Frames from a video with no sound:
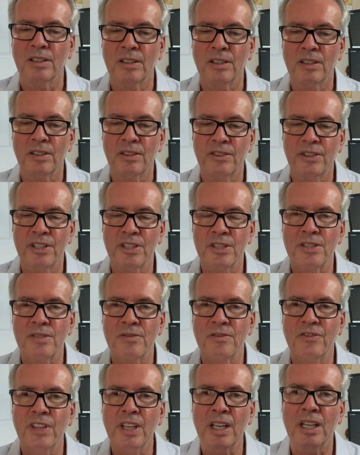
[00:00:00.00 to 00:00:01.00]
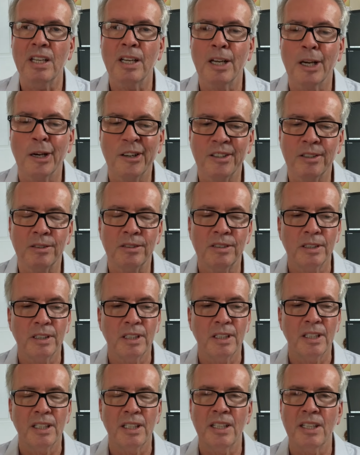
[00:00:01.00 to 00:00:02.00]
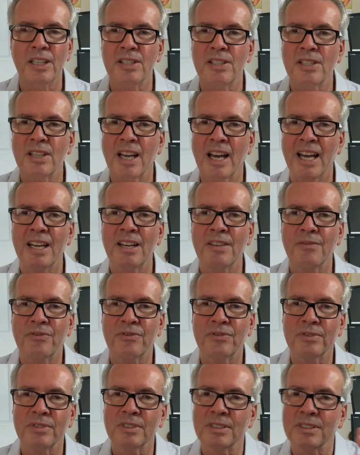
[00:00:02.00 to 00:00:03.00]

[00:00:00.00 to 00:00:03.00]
this video is kind of